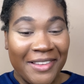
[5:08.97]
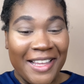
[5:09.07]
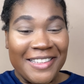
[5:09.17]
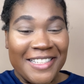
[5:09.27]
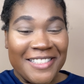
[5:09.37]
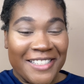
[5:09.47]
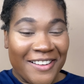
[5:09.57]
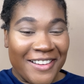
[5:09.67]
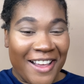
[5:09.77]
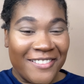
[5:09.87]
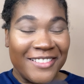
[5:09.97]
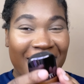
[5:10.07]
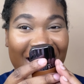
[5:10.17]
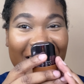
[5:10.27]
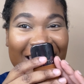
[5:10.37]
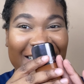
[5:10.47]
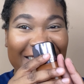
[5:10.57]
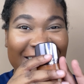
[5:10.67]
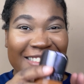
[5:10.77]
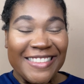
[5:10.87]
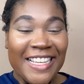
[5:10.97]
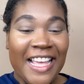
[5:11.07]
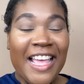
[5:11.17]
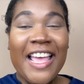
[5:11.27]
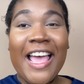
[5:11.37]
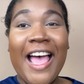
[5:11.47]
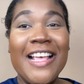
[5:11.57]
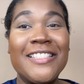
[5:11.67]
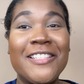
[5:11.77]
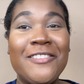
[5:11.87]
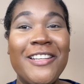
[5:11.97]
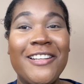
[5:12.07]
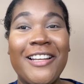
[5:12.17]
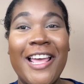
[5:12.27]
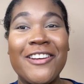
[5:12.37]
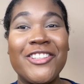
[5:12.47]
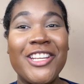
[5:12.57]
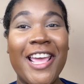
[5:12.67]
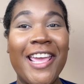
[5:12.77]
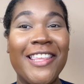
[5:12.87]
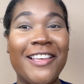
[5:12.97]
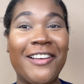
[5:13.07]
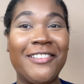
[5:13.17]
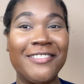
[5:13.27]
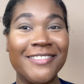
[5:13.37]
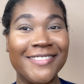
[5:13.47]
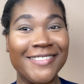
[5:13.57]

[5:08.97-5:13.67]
And this turned out right. I still need a lighter shade though.